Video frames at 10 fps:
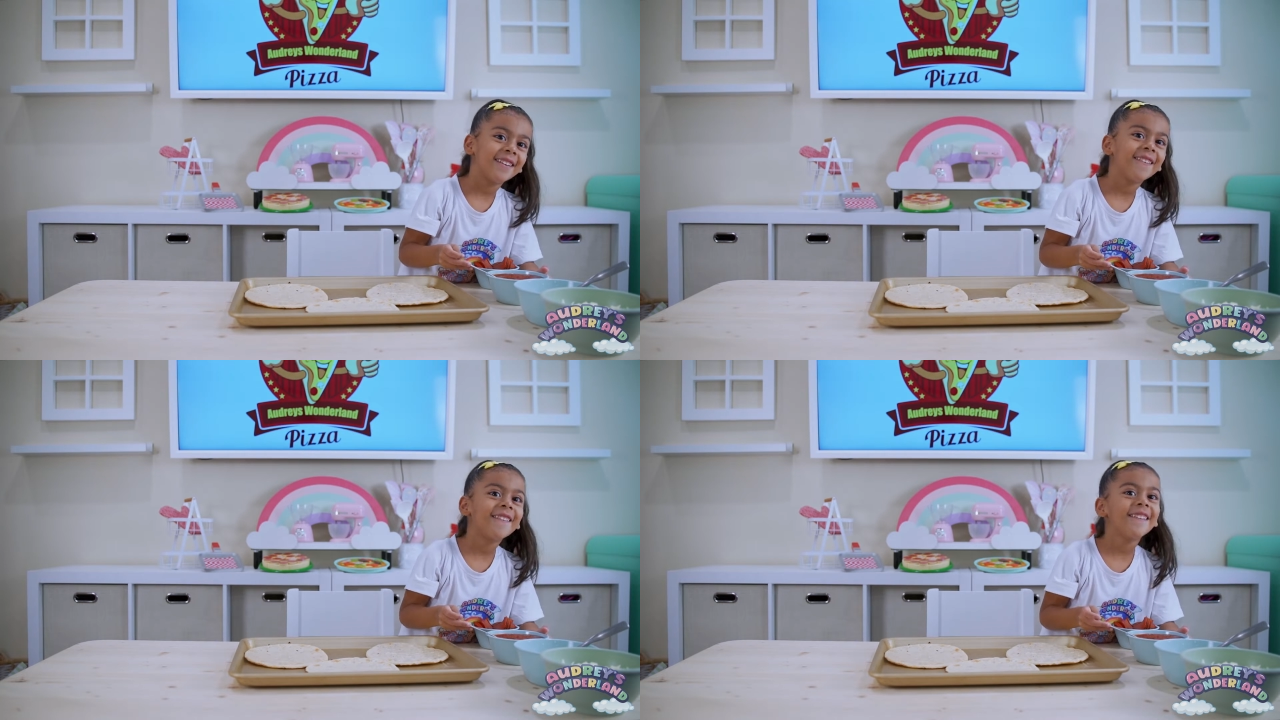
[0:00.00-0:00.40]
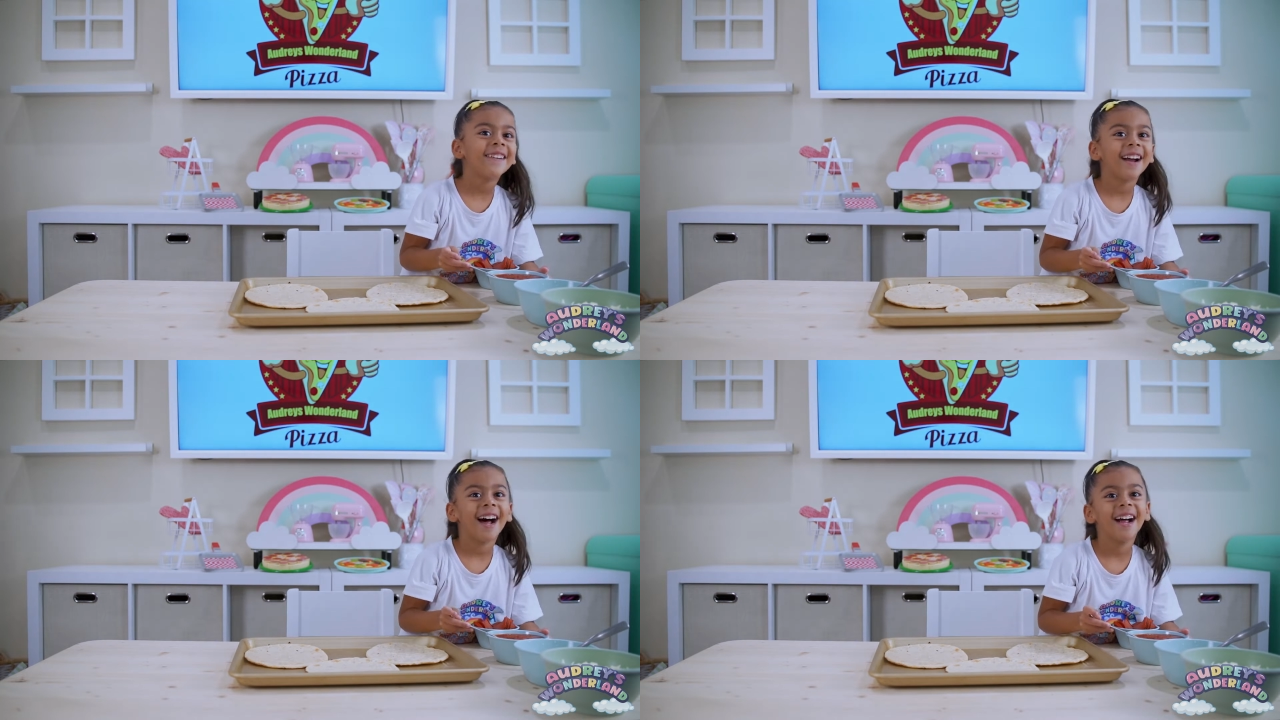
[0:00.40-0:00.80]

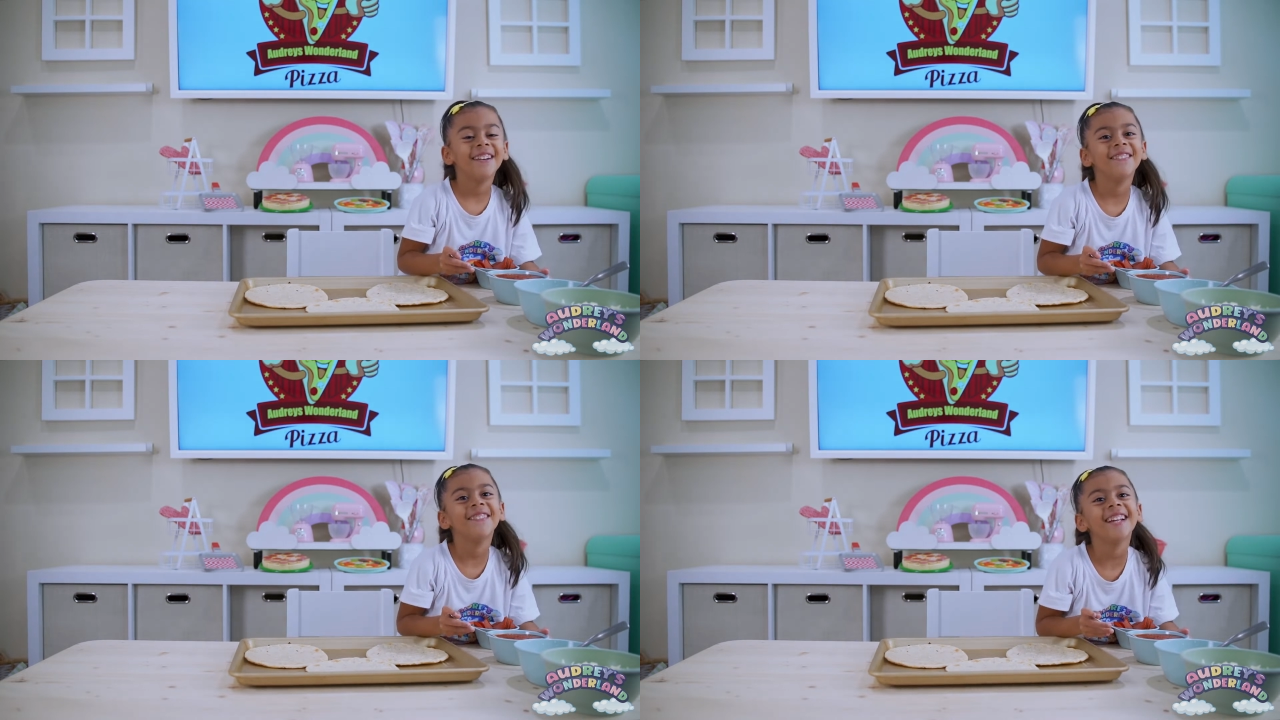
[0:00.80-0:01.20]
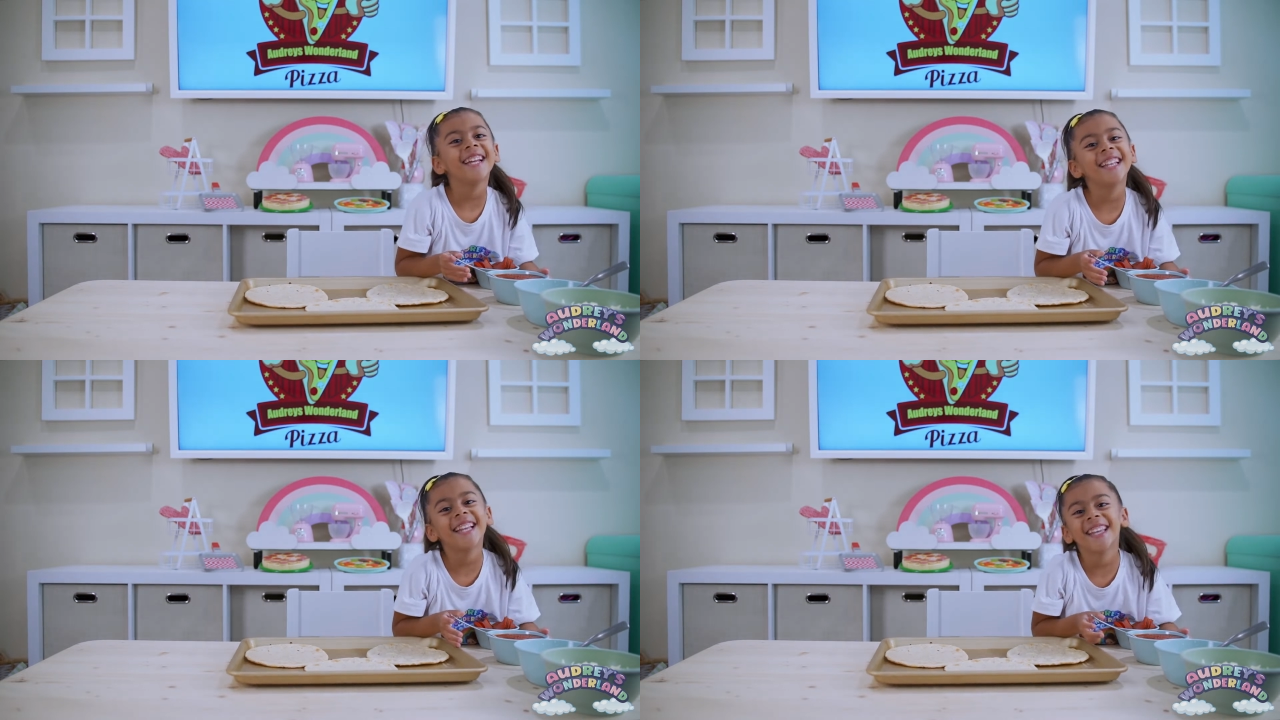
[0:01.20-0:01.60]
Or I
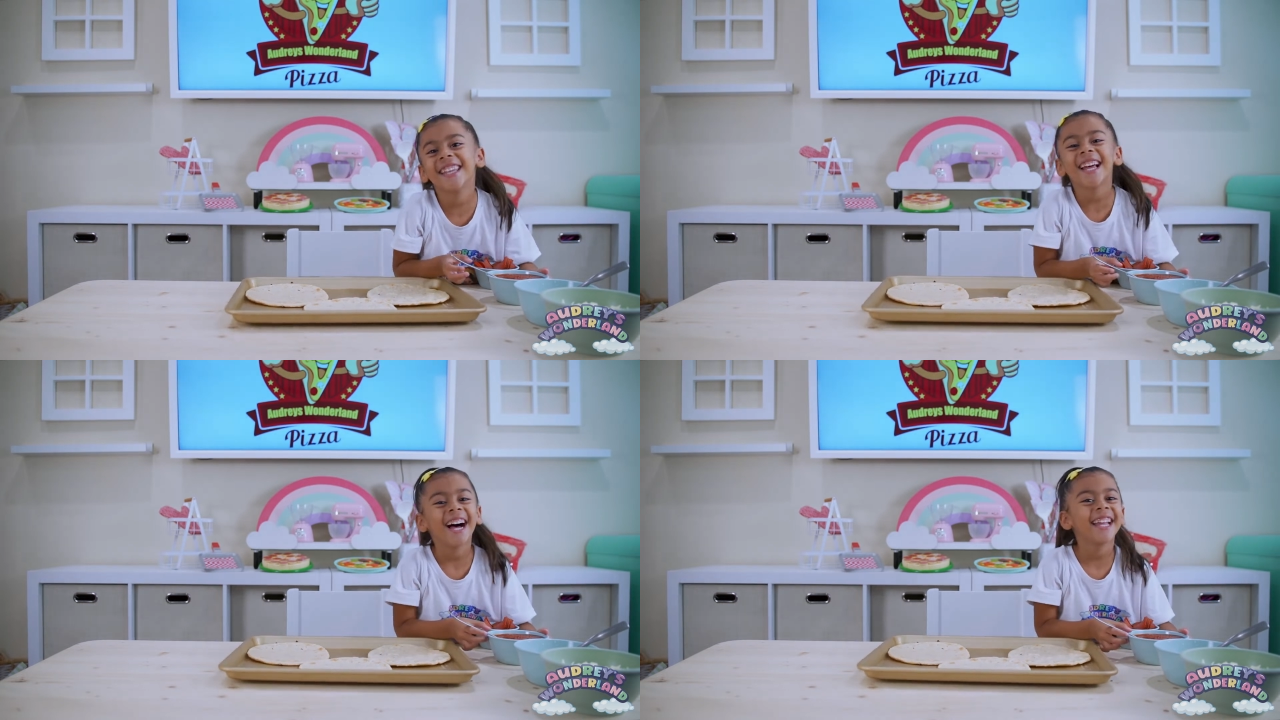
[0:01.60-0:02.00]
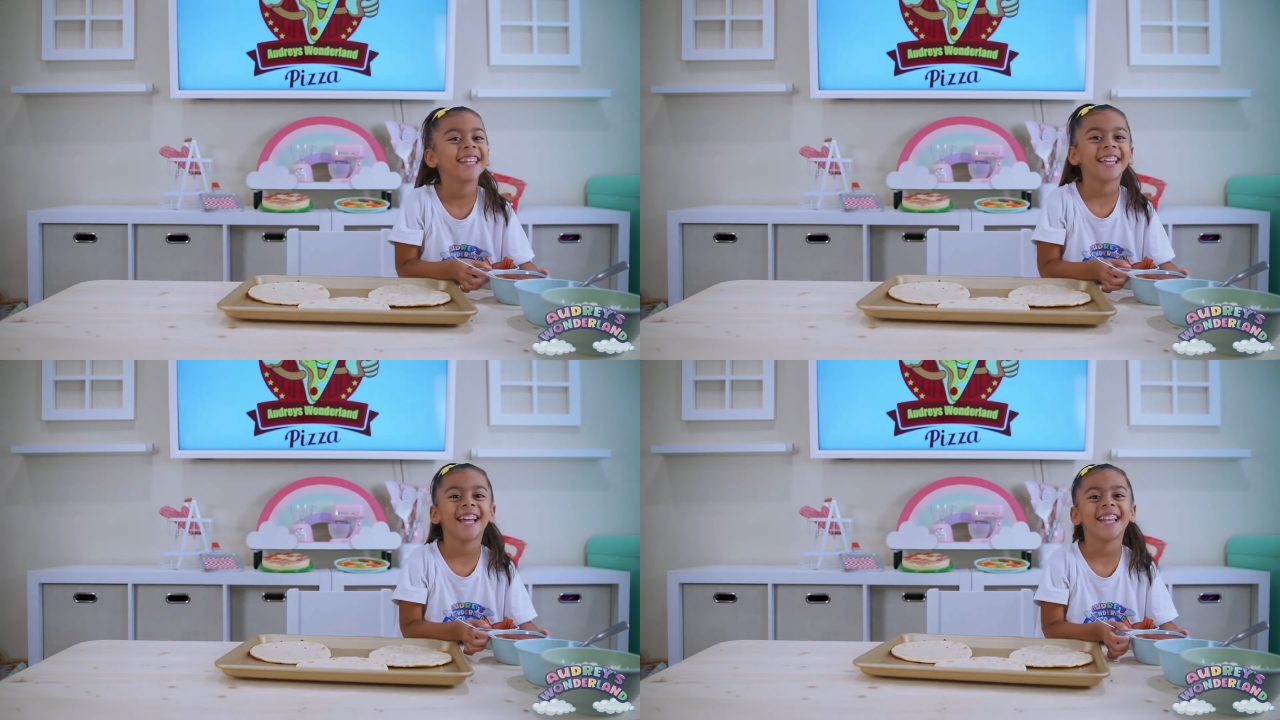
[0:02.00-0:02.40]
need the
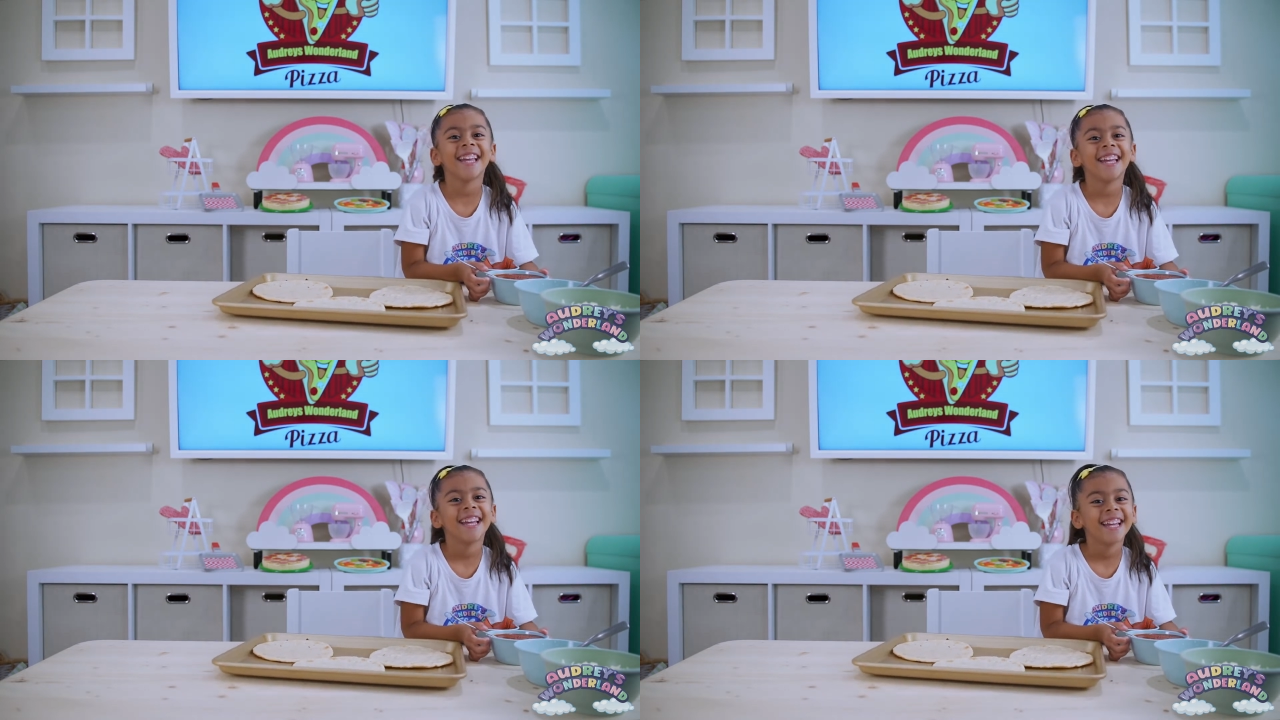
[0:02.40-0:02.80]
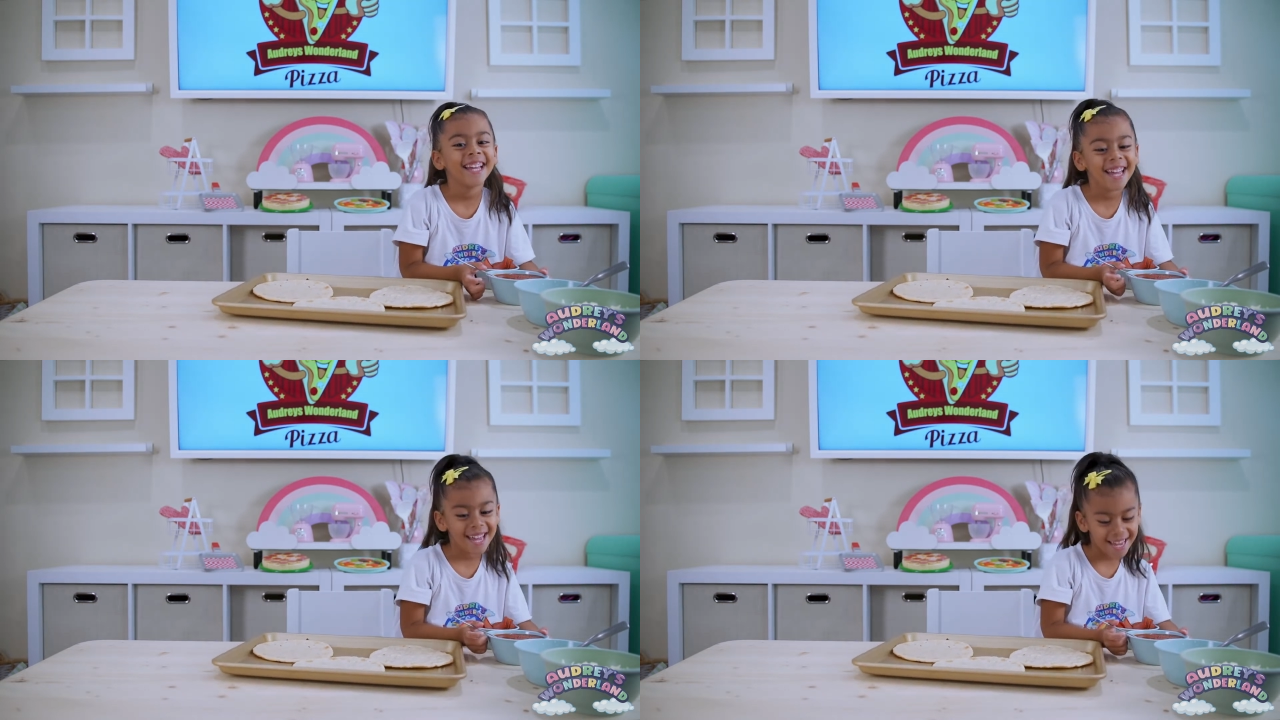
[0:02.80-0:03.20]
sauce. Get it?
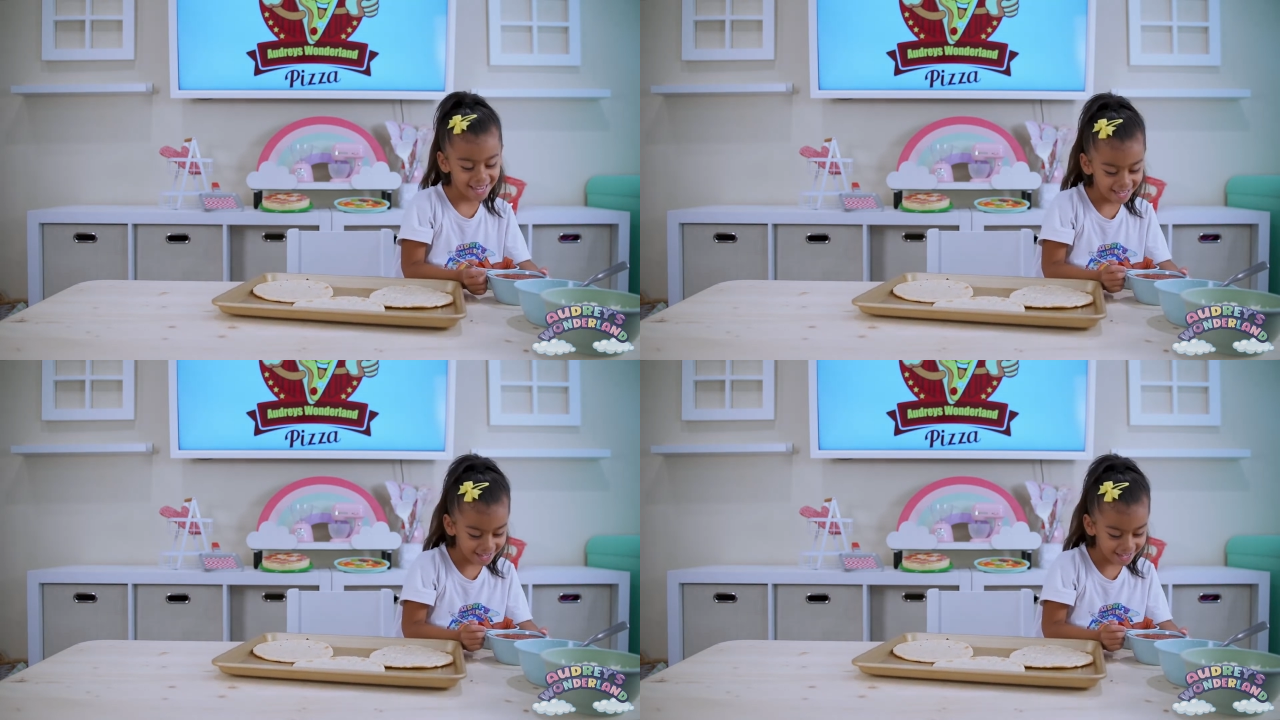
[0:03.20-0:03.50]
Yeah.